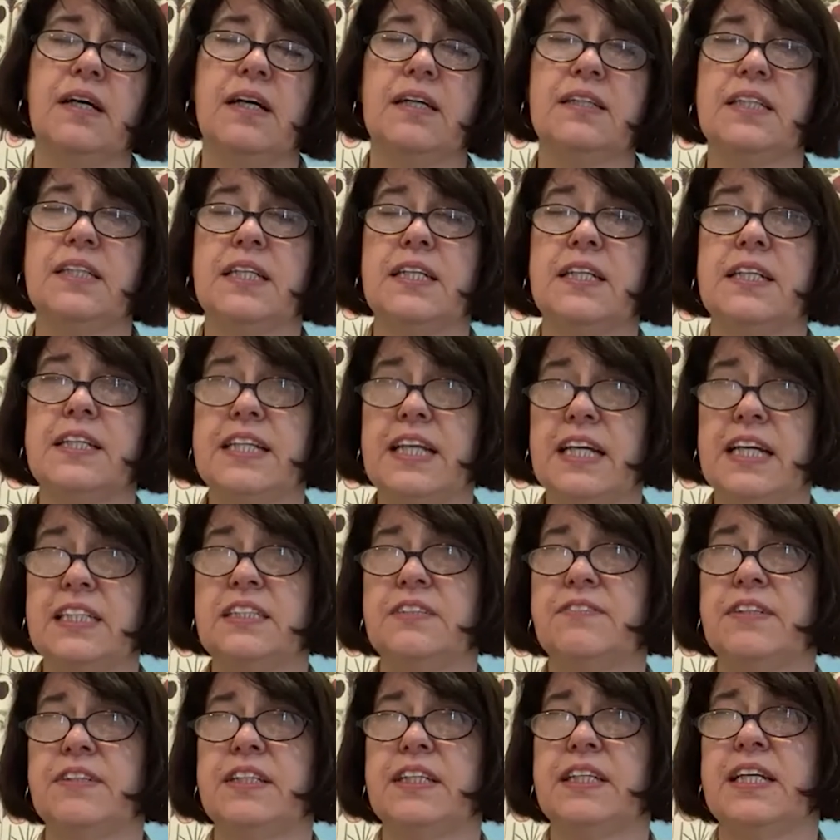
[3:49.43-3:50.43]
And then at the
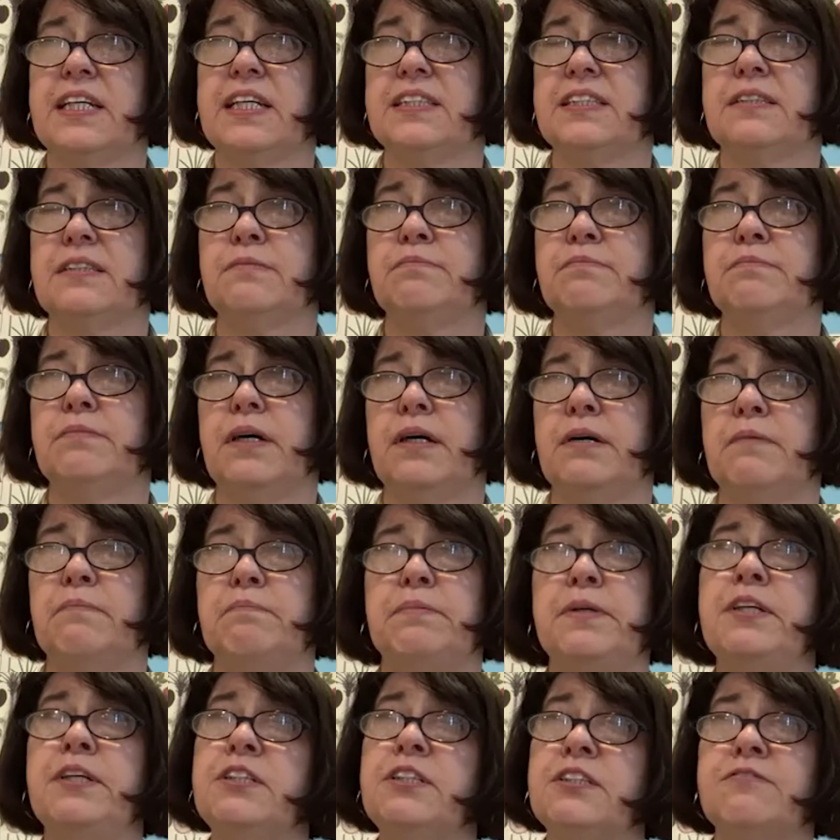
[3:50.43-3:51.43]
end of it, they get some
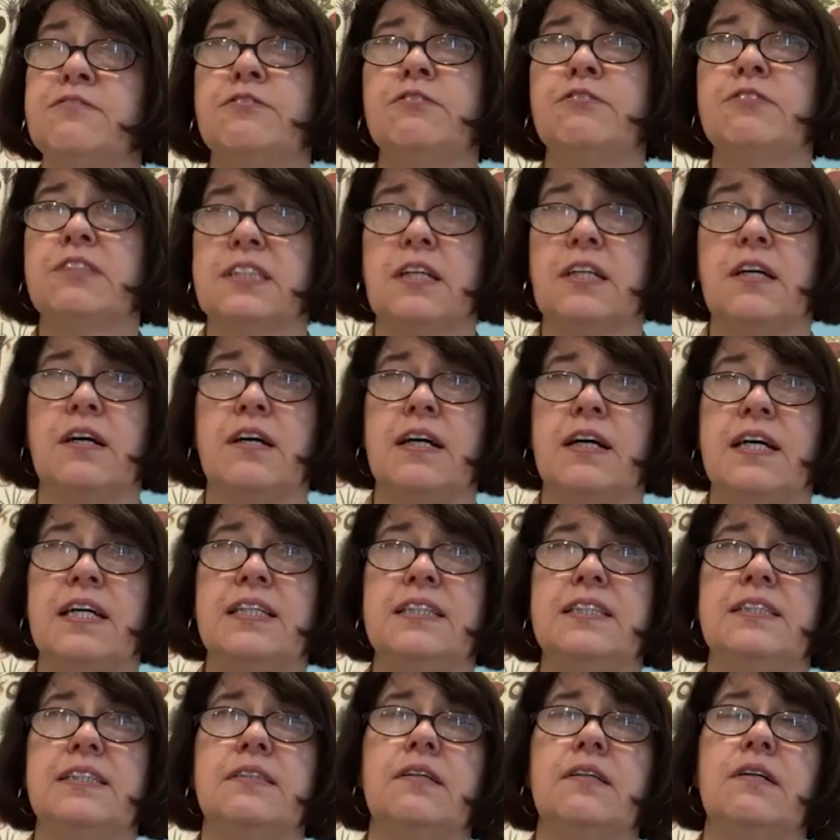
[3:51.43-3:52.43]
beautiful
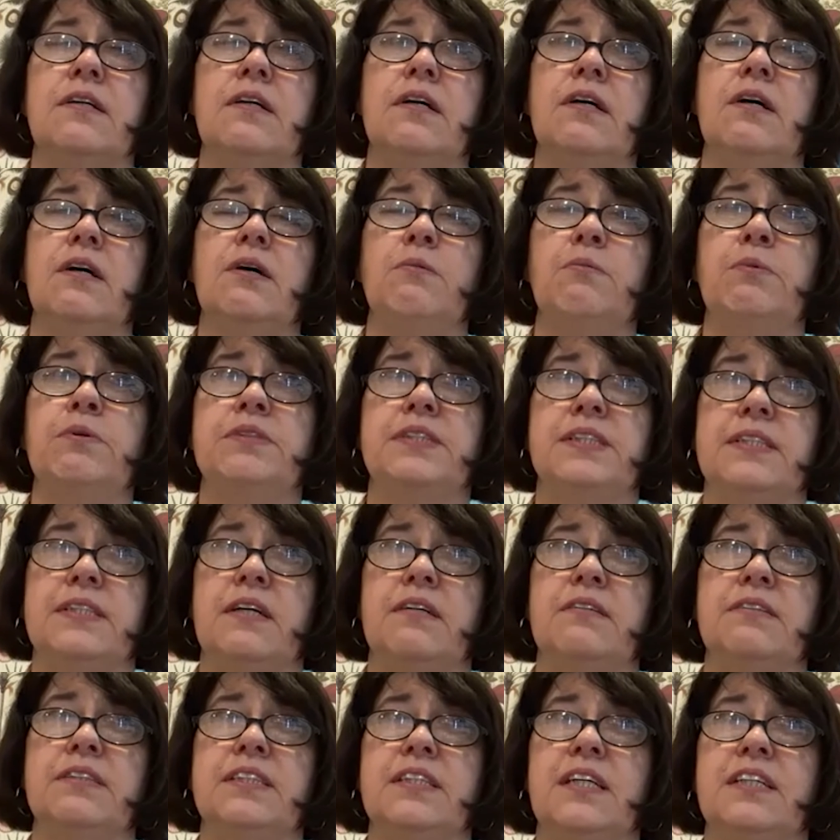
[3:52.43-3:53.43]
slides with
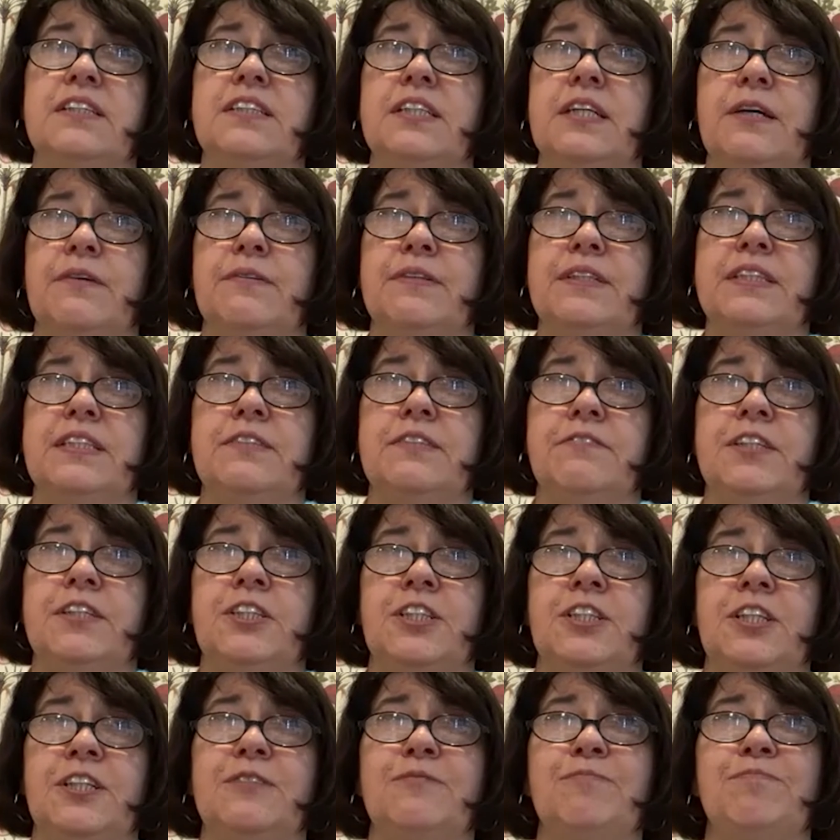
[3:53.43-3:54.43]
cells undergoing
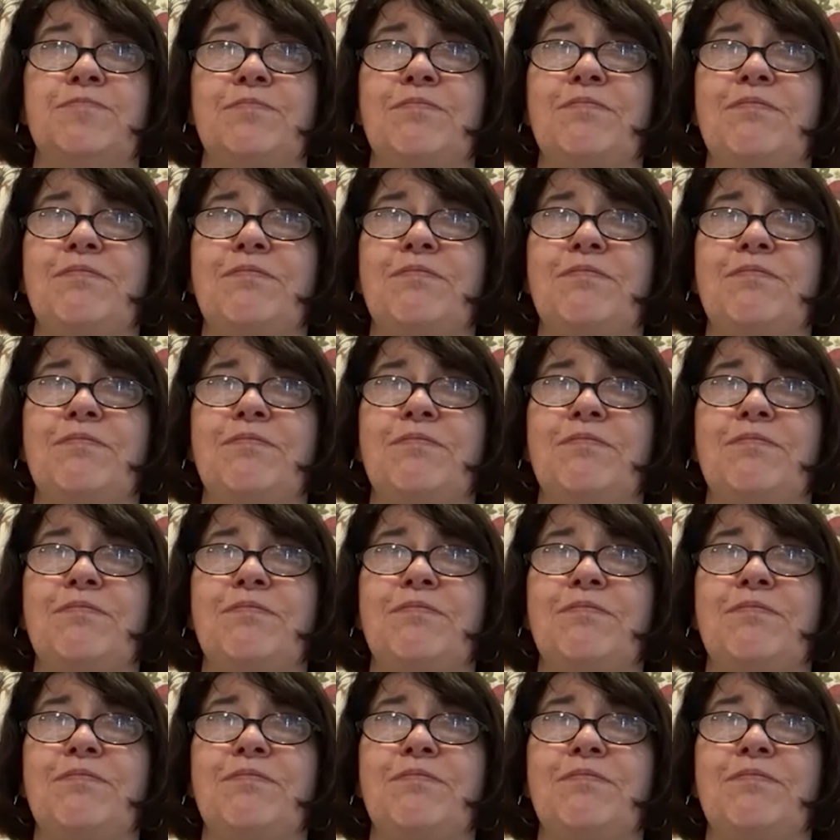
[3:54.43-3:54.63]
division.